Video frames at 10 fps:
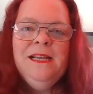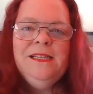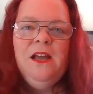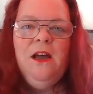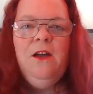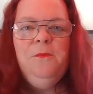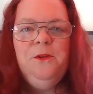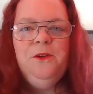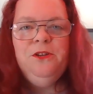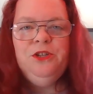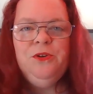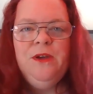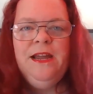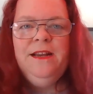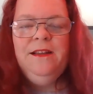So I hope you'll
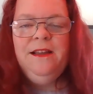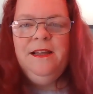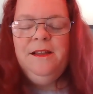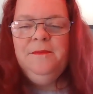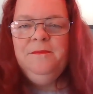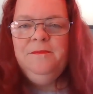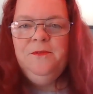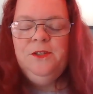enjoy it.